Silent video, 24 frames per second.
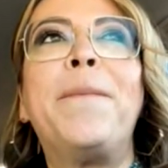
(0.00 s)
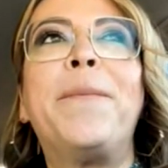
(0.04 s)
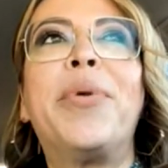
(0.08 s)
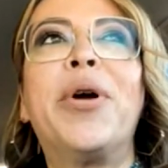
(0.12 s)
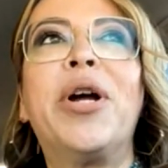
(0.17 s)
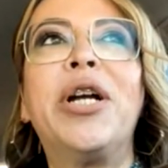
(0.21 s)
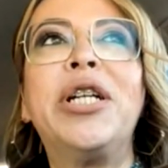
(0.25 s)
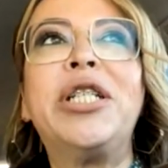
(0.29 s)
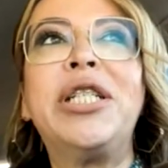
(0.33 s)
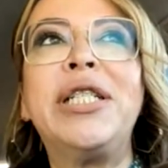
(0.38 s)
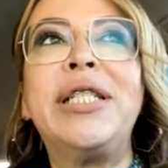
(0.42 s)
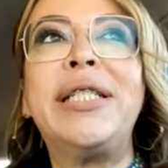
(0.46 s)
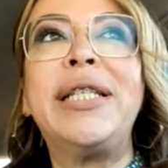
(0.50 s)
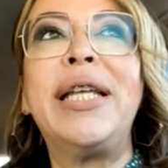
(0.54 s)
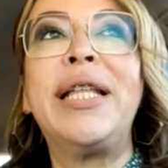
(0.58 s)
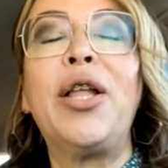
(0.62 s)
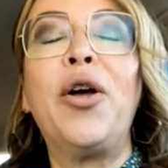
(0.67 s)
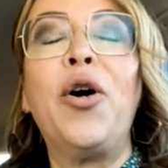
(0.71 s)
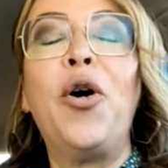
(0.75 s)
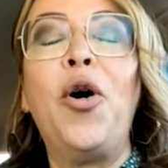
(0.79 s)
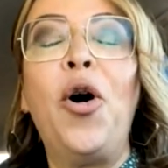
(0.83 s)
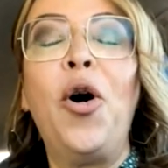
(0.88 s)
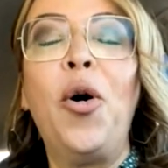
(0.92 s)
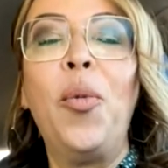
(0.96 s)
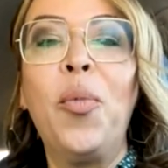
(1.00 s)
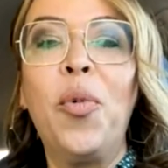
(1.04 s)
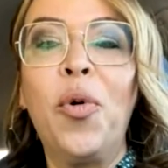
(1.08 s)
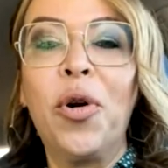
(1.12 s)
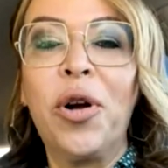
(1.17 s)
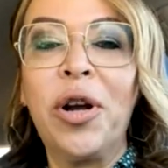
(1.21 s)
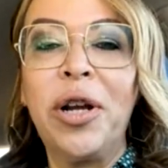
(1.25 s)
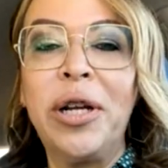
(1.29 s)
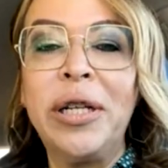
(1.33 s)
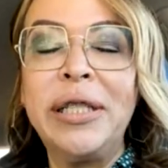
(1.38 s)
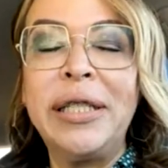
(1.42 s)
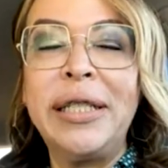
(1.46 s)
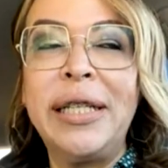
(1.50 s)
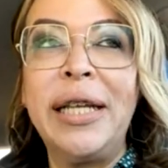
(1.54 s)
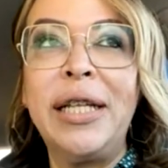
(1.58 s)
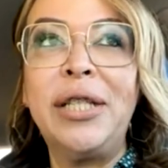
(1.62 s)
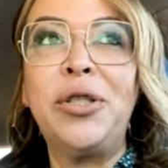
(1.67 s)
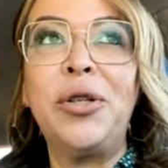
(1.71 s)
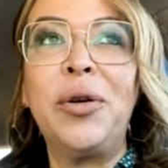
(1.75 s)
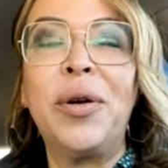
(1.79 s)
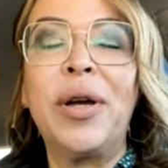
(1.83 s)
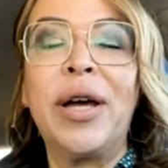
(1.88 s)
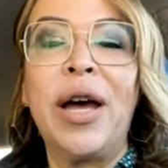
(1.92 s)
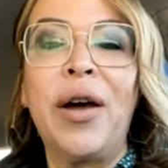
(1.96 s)
Purchasing the home warranty
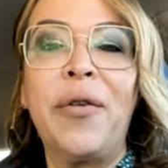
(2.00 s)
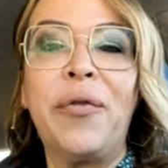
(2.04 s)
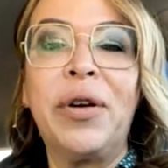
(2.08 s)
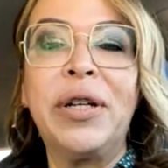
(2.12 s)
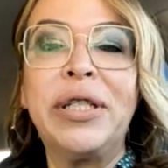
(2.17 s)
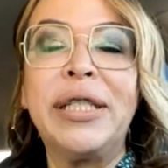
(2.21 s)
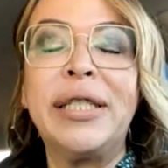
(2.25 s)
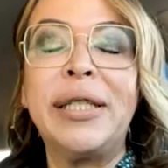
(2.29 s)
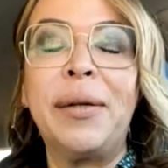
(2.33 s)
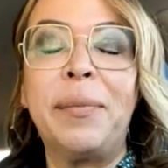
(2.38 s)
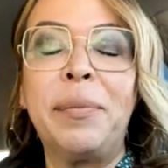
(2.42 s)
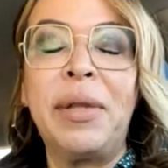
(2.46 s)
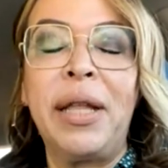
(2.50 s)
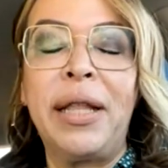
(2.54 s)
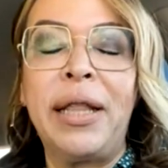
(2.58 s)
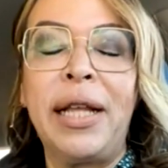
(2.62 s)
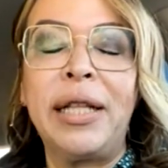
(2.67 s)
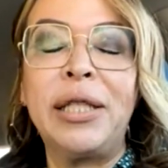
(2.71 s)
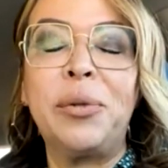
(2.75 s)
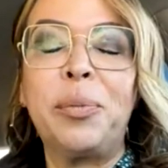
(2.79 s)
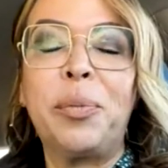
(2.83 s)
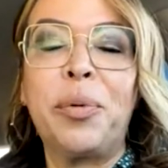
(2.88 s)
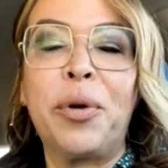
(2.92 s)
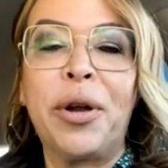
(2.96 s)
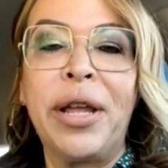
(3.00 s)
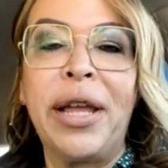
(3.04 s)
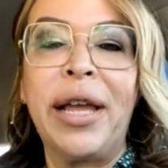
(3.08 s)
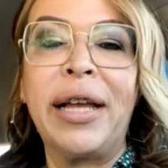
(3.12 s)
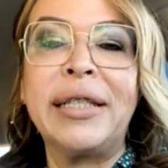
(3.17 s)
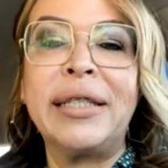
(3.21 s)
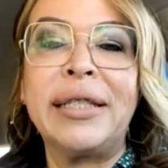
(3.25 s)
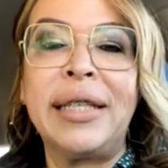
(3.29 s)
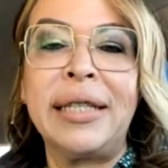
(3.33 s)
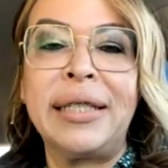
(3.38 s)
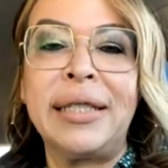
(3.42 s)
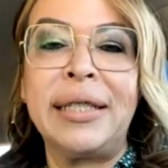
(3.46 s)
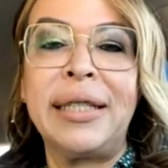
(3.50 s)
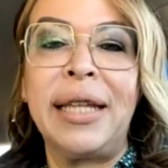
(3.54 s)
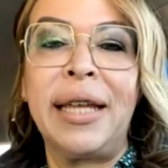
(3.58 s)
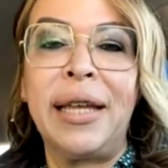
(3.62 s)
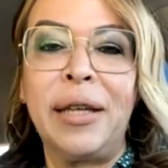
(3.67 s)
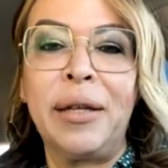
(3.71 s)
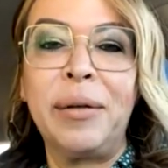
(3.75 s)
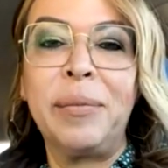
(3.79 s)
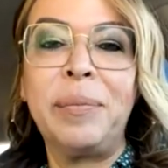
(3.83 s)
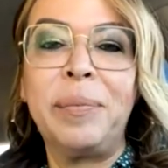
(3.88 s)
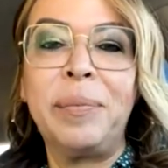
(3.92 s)
to cover something that's pre-existing.